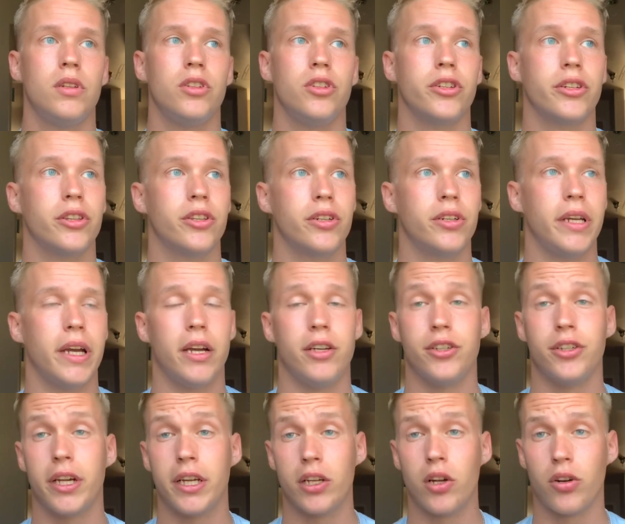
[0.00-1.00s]
you're
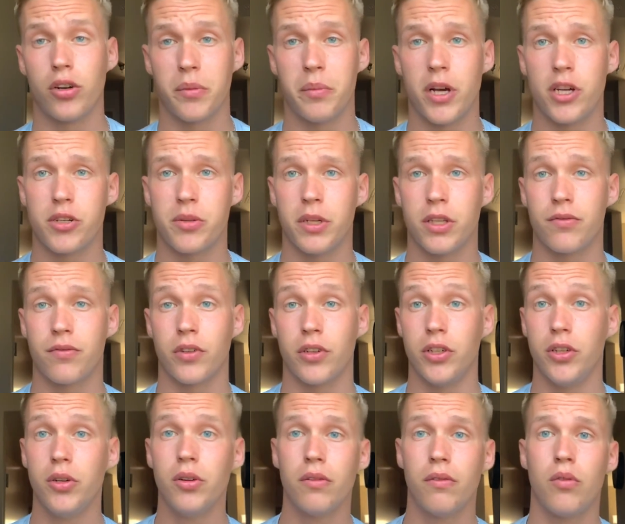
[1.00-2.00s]
getting all your measurements for
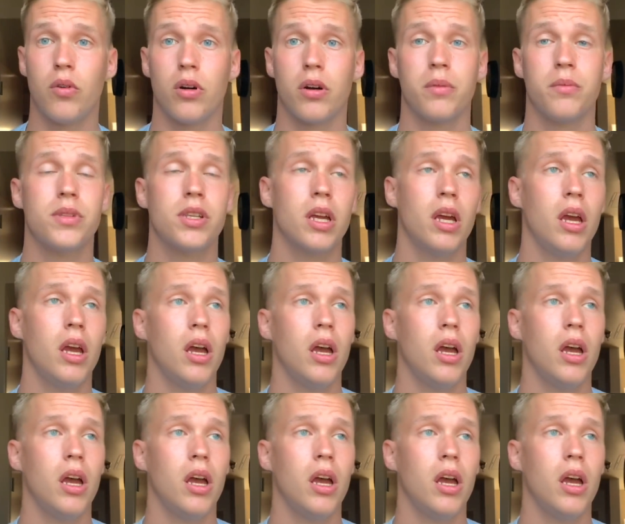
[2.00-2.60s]
your uniforms.